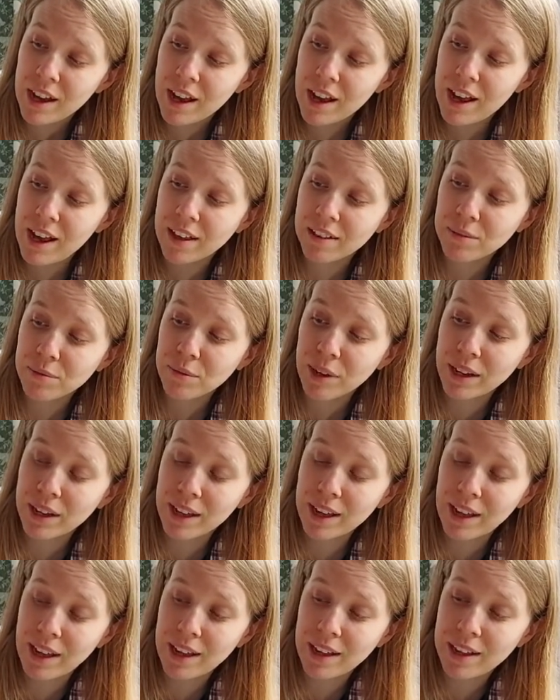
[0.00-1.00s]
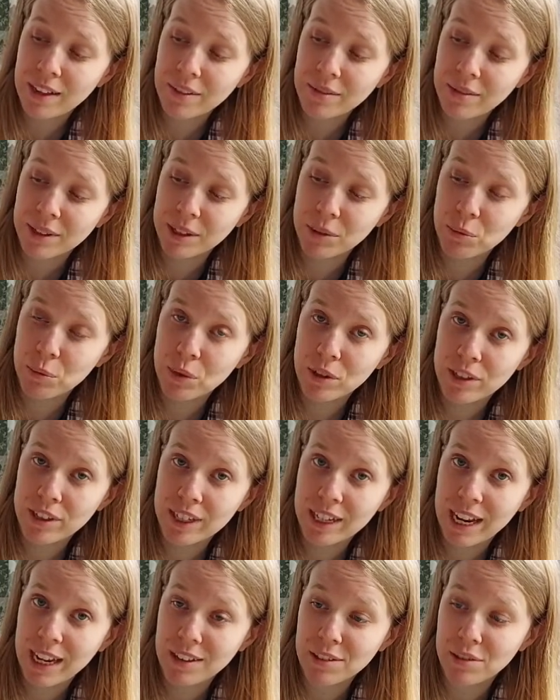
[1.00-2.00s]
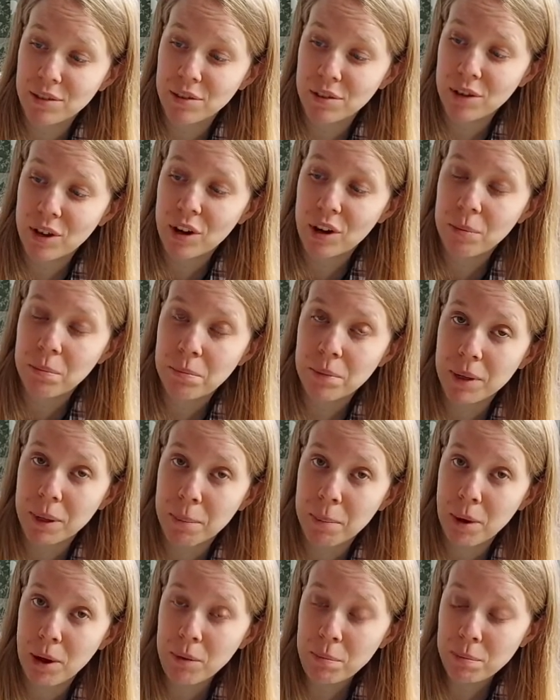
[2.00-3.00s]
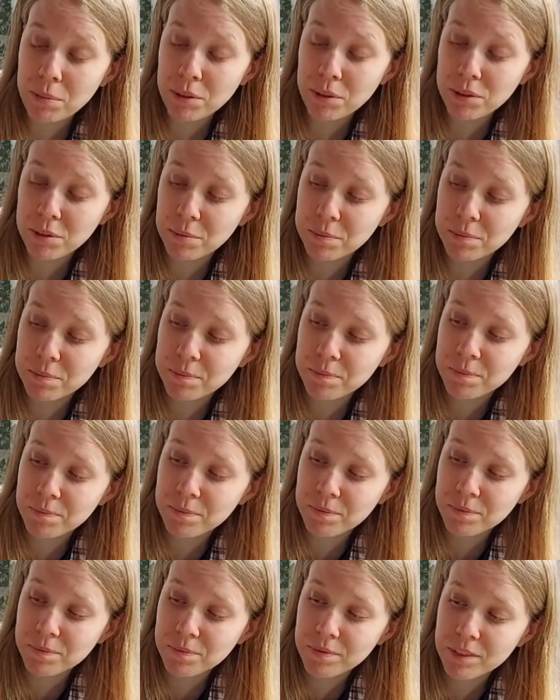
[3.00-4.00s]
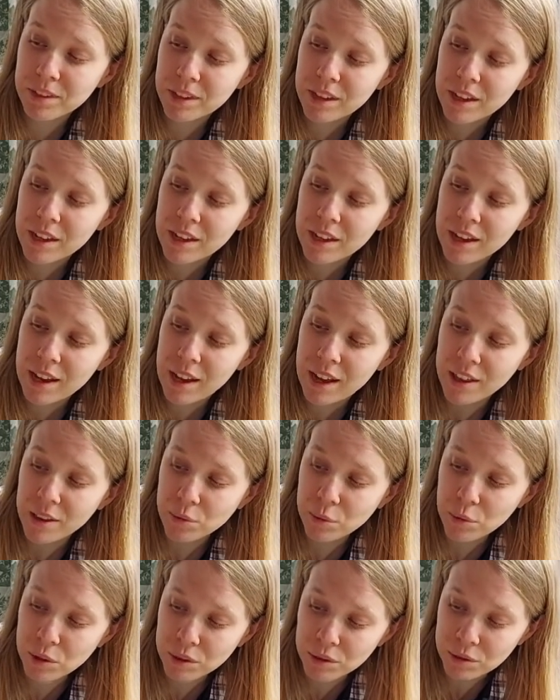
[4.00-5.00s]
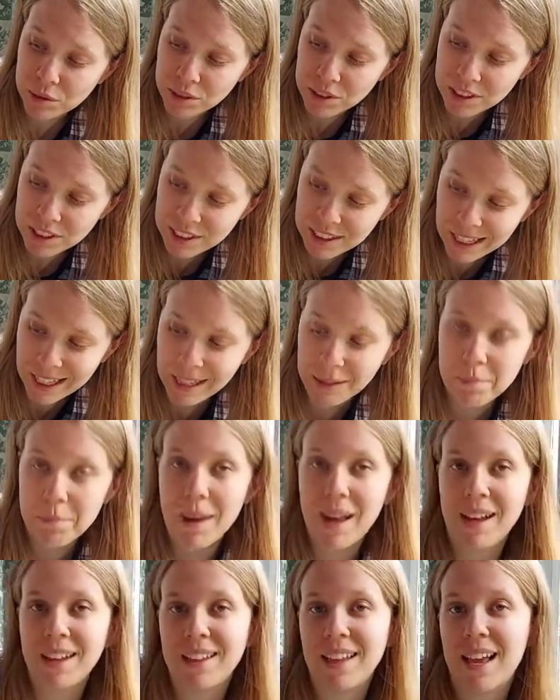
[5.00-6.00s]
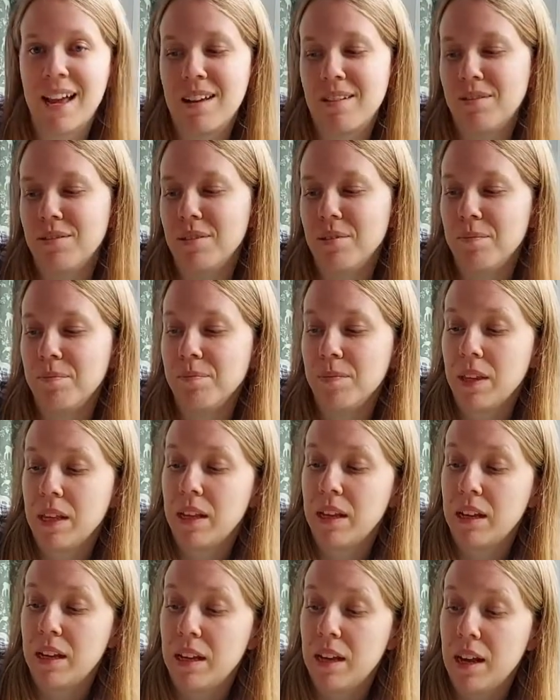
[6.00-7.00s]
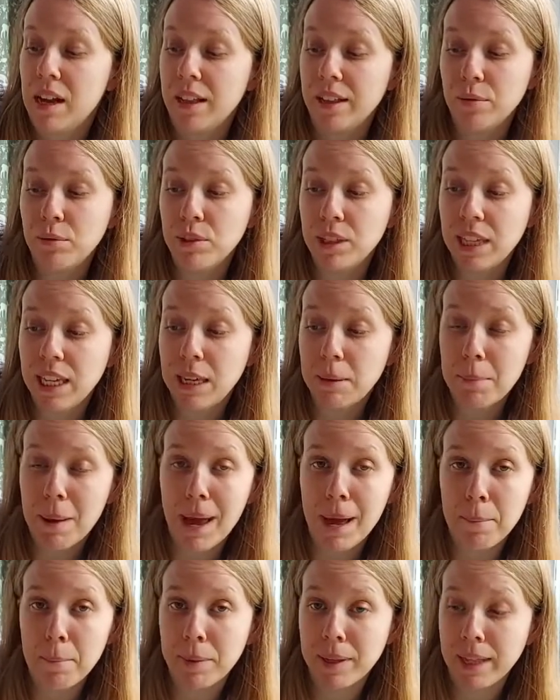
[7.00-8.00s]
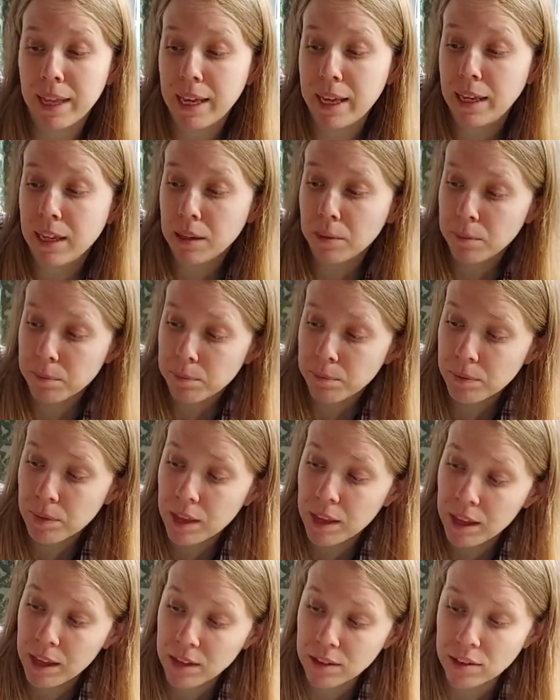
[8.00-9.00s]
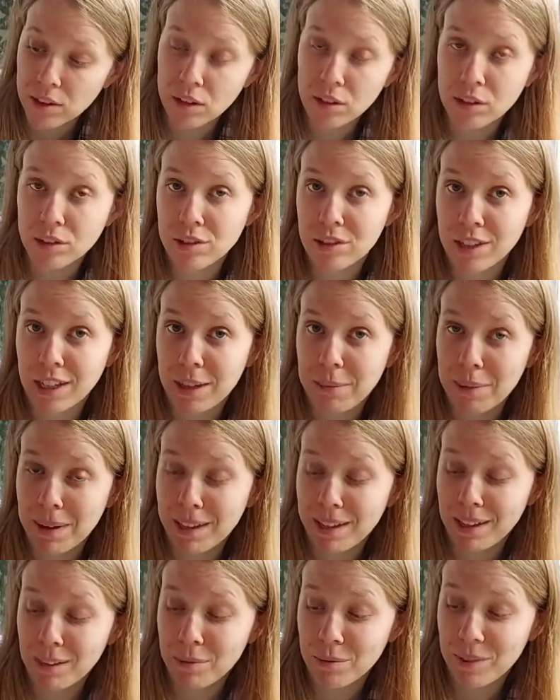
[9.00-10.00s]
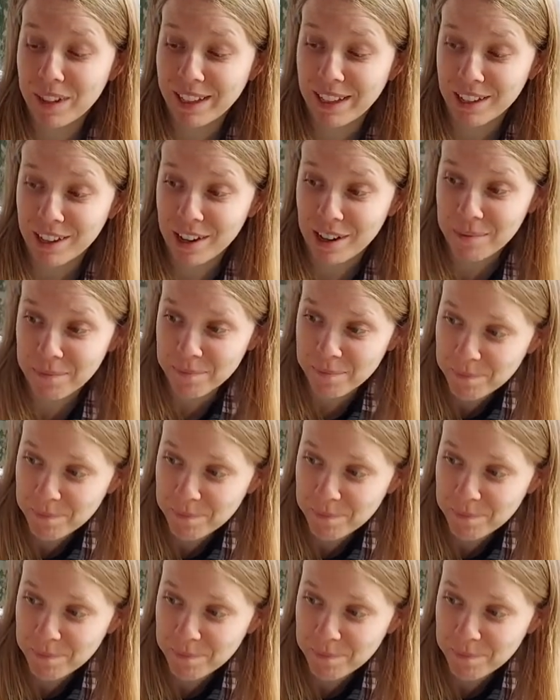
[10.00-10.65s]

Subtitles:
And when the water gets to the top, it pops. And the water will sink back down. And that will keep happening as long as you keep adding vinegar.